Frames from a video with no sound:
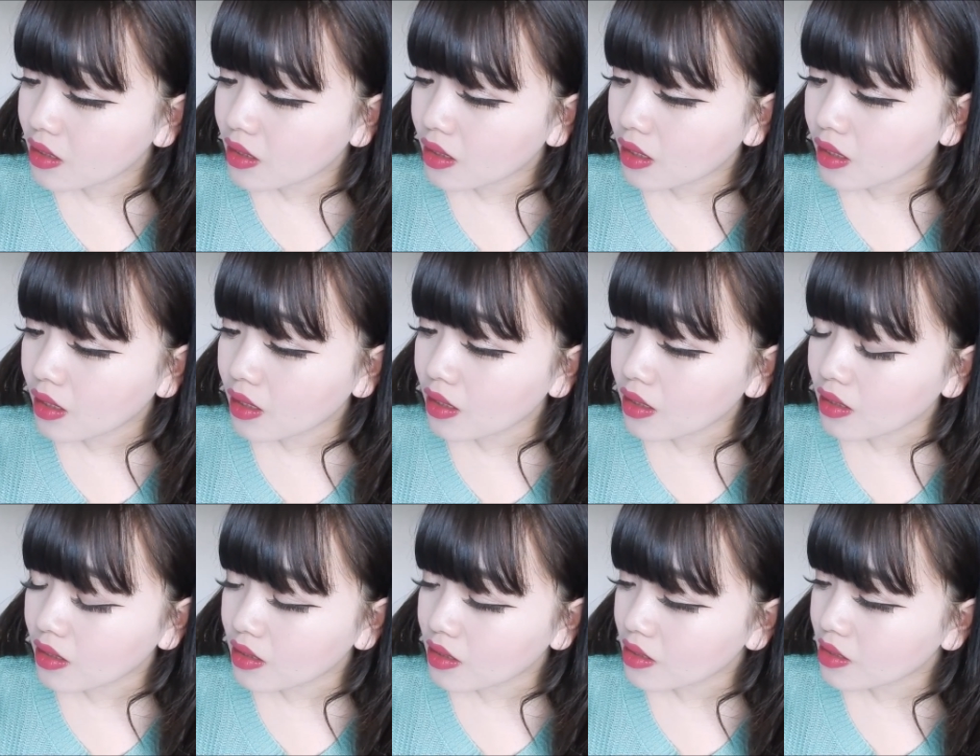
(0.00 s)

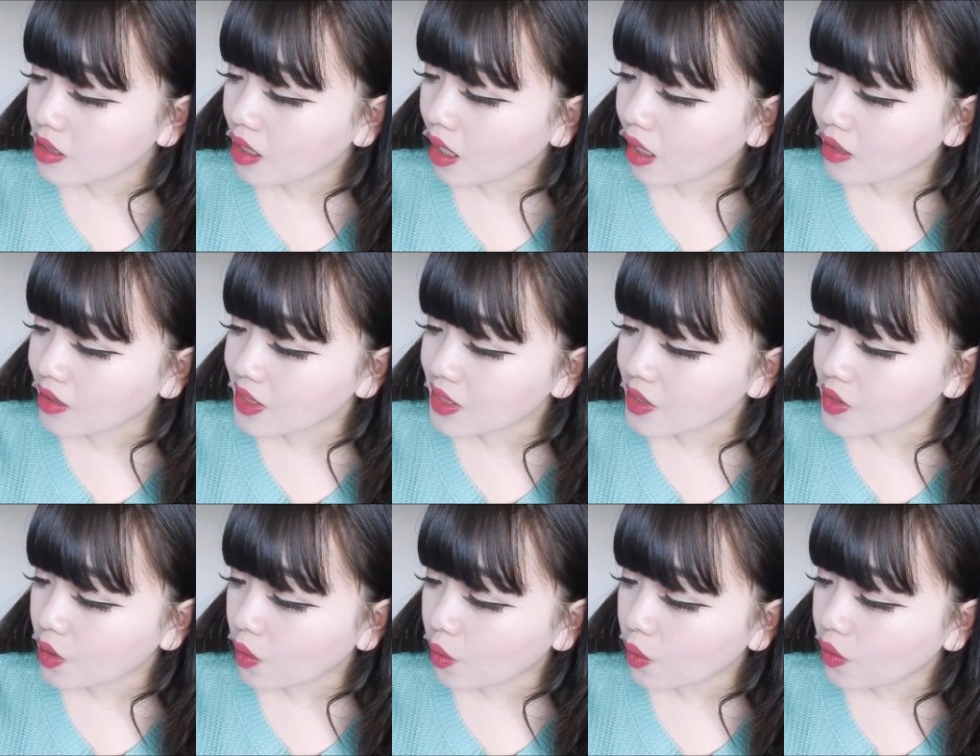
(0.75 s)
this has
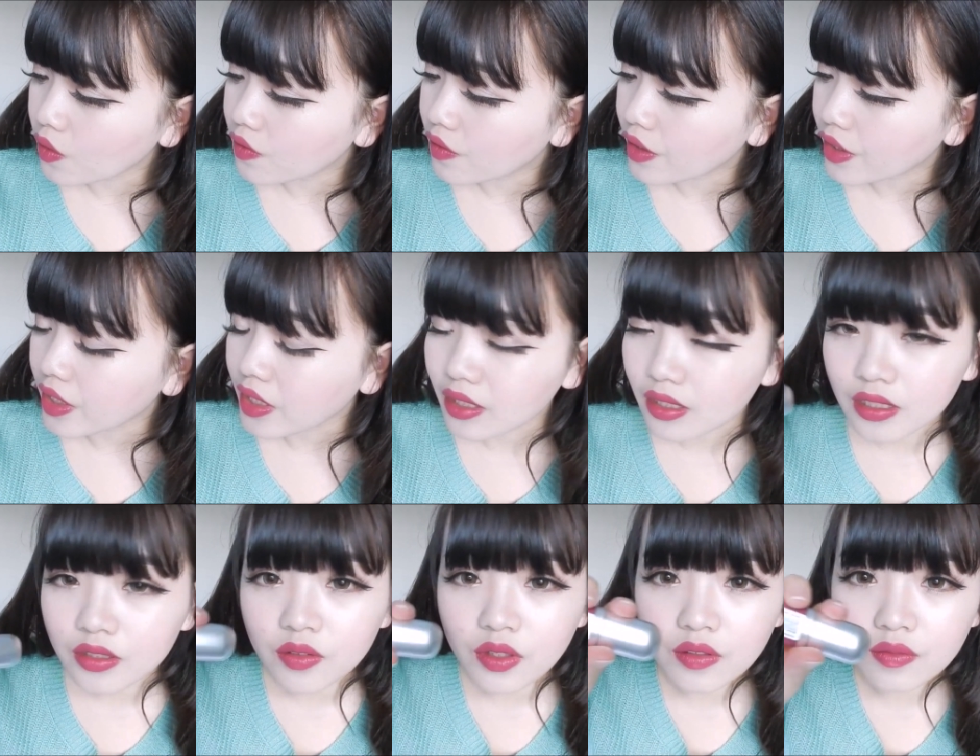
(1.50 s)
so very
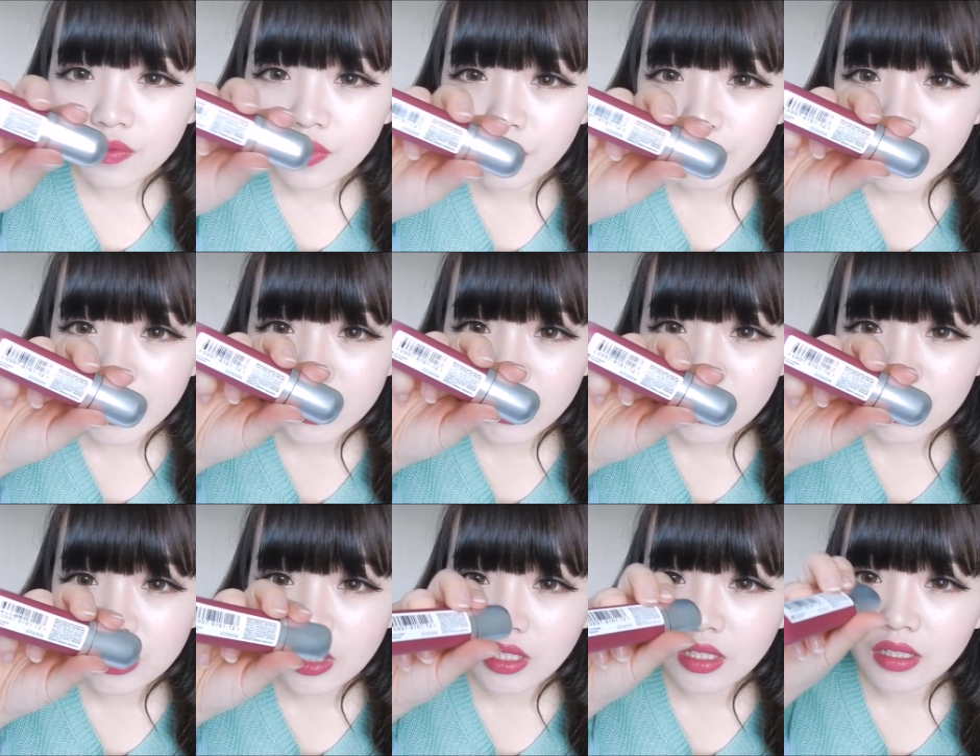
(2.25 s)
little
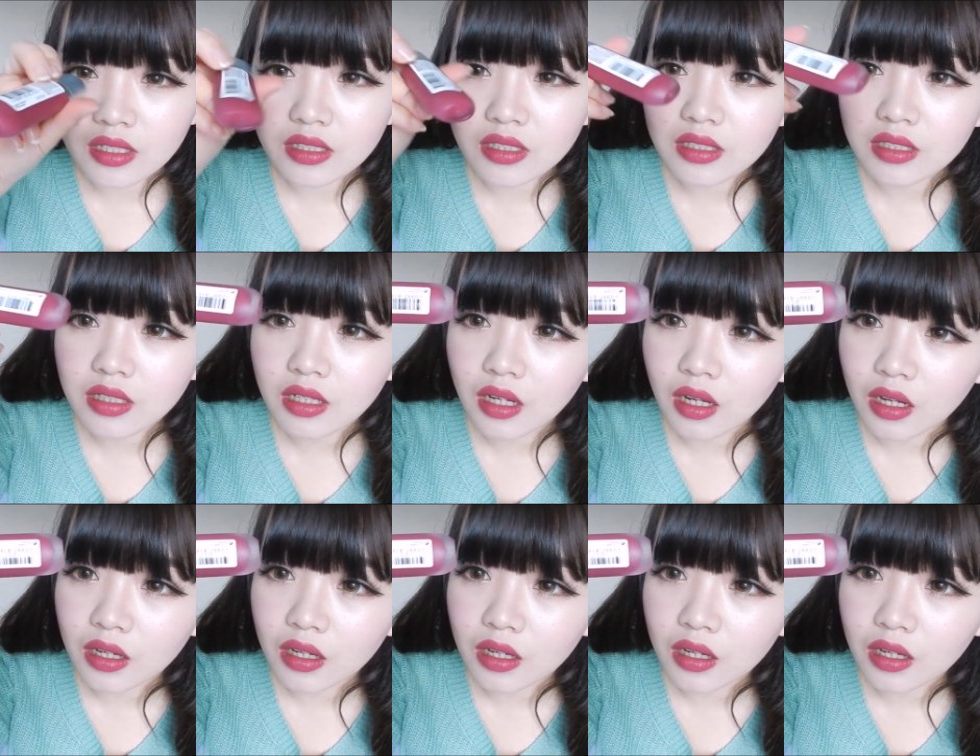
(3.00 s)
information.